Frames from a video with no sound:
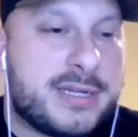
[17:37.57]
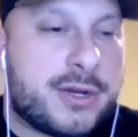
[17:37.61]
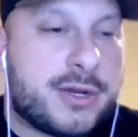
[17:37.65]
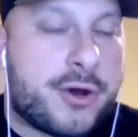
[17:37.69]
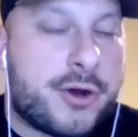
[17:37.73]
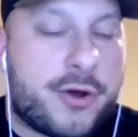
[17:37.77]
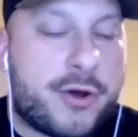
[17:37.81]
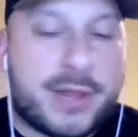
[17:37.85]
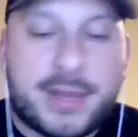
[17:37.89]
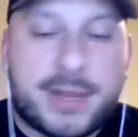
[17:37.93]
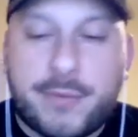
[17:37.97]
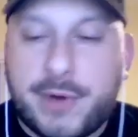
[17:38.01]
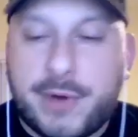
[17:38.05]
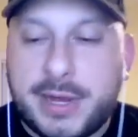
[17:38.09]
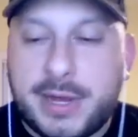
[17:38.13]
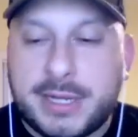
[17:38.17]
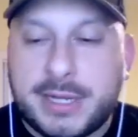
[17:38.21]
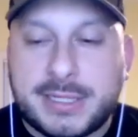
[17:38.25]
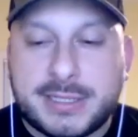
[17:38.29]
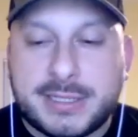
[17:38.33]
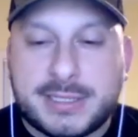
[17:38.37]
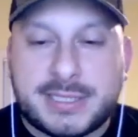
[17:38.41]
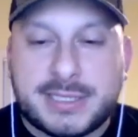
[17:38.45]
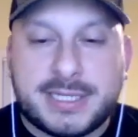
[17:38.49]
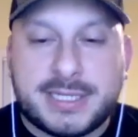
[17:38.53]
All I wanted
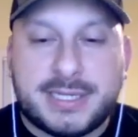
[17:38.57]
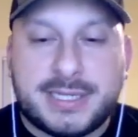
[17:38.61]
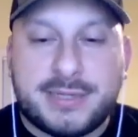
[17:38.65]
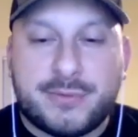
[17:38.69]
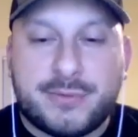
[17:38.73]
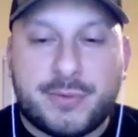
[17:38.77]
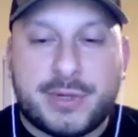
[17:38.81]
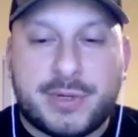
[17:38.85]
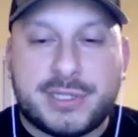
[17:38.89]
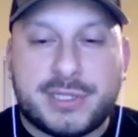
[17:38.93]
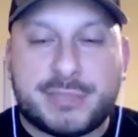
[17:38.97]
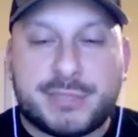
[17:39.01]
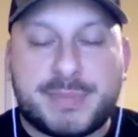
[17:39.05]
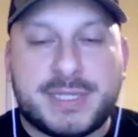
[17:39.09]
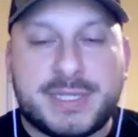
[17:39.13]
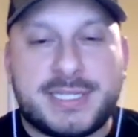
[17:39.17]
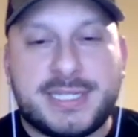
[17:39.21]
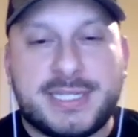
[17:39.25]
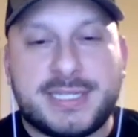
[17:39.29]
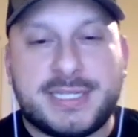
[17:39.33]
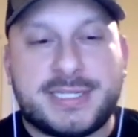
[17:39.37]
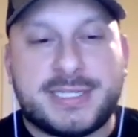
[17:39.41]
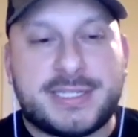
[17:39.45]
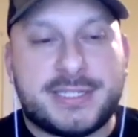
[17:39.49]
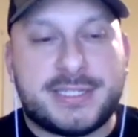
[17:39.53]
to see was
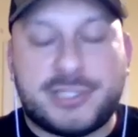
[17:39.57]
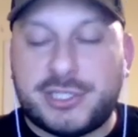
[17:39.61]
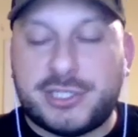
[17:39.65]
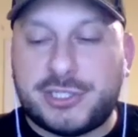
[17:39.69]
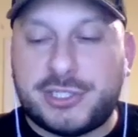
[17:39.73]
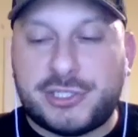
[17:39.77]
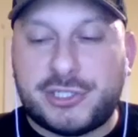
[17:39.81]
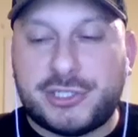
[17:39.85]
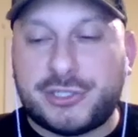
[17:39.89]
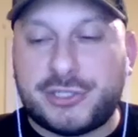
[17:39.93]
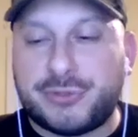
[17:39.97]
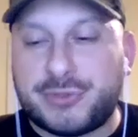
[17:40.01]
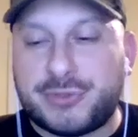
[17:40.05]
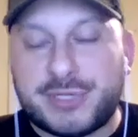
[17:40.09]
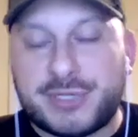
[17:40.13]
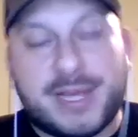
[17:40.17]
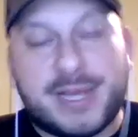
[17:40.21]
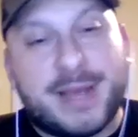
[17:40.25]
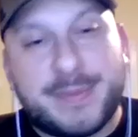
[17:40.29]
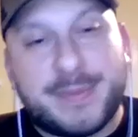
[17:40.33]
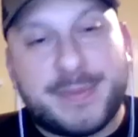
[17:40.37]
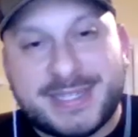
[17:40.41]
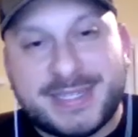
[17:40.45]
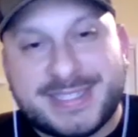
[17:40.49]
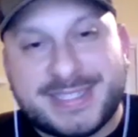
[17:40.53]
Batista just shoot
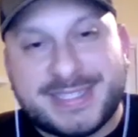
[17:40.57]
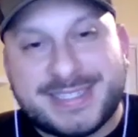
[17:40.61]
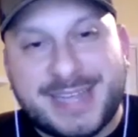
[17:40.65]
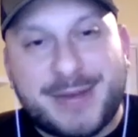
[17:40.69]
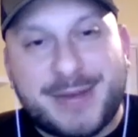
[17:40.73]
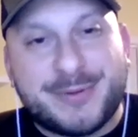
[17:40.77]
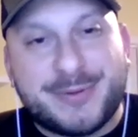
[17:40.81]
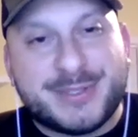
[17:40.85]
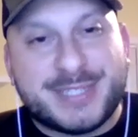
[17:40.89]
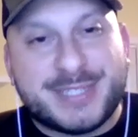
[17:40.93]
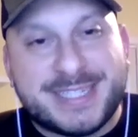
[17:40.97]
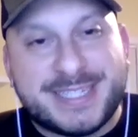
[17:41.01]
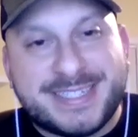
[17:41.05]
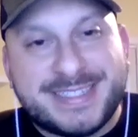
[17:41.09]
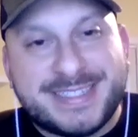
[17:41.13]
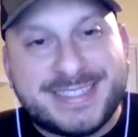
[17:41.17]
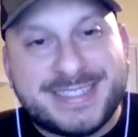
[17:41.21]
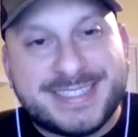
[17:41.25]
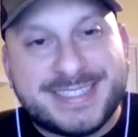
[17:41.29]
zombies. That was it.